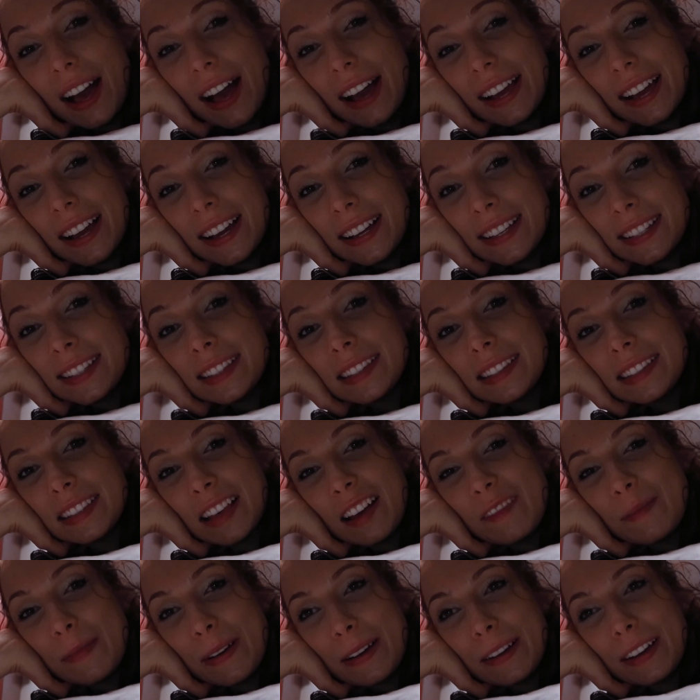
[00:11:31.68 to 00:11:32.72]
Hi guys,
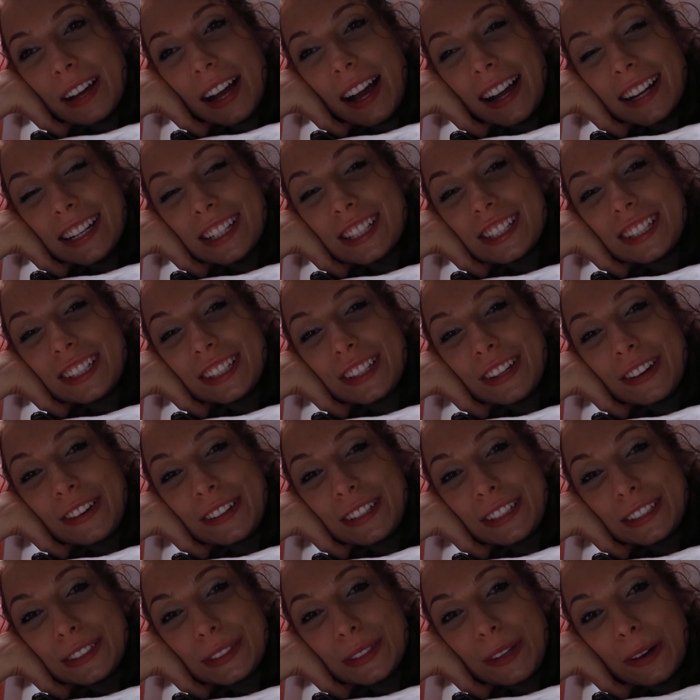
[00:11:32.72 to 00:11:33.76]
I'm actually
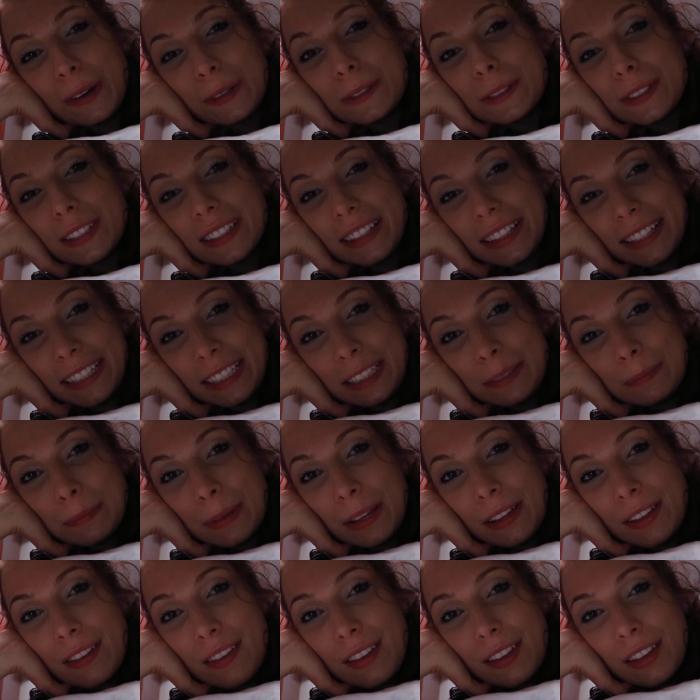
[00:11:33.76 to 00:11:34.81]
going to go to sleep.
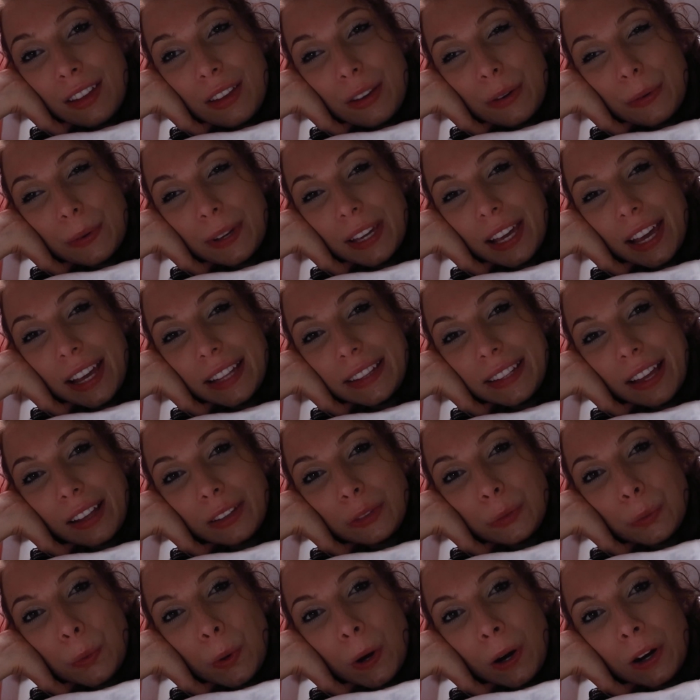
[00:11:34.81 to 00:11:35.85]
We had
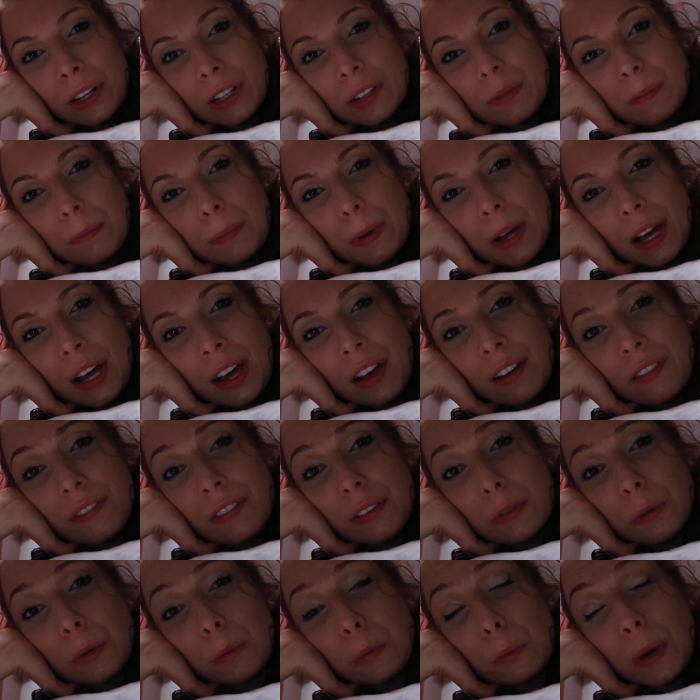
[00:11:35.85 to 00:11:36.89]
that walk, but
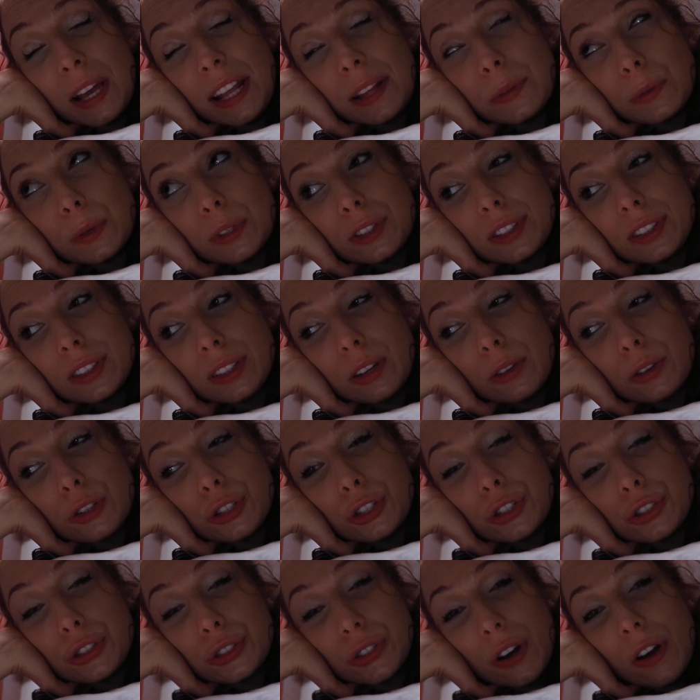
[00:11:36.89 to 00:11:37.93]
the wind was so
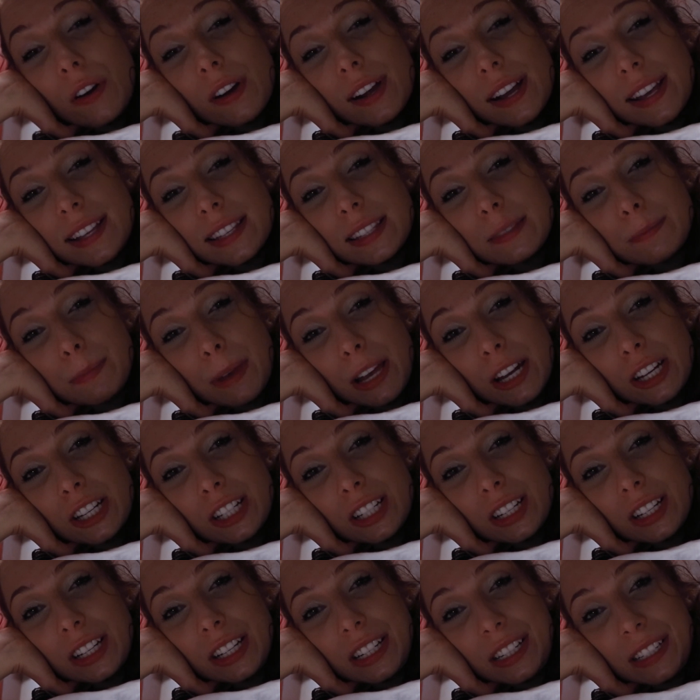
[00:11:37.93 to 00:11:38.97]
strong,
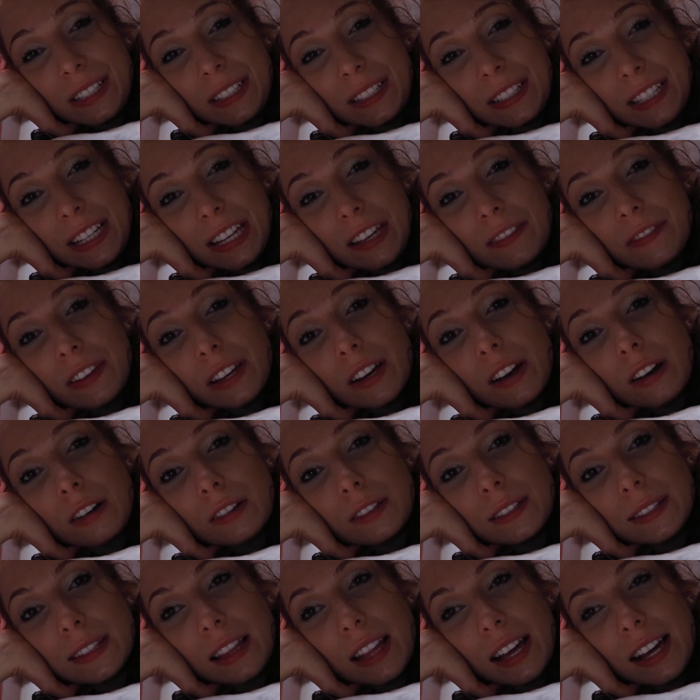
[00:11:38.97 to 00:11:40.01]
especially near the
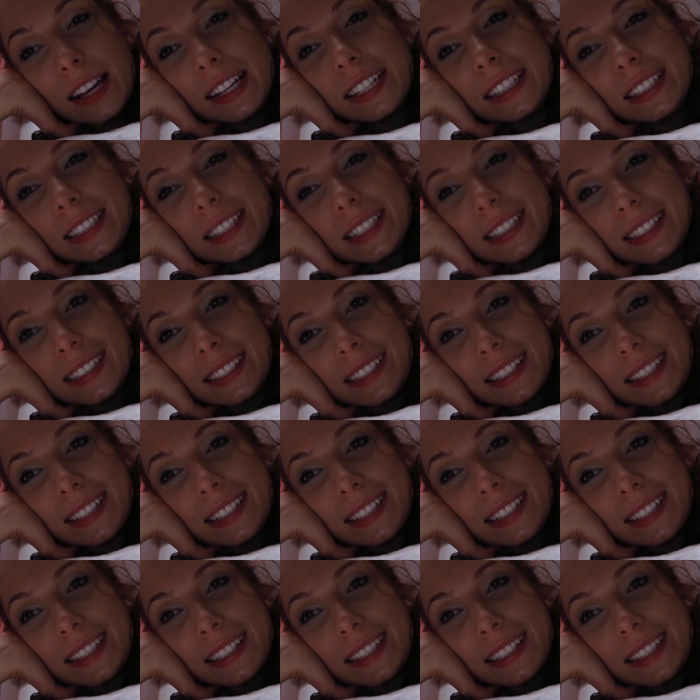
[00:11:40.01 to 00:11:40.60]
coastline.